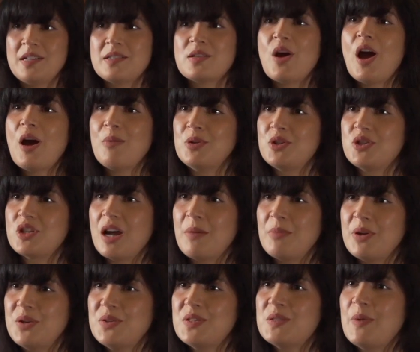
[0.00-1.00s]
So how much time
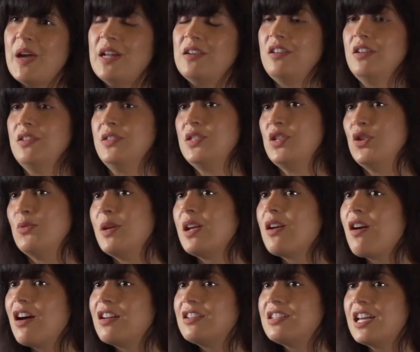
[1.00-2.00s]
are you spent consuming
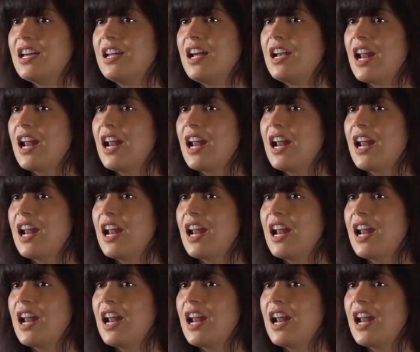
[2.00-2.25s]
content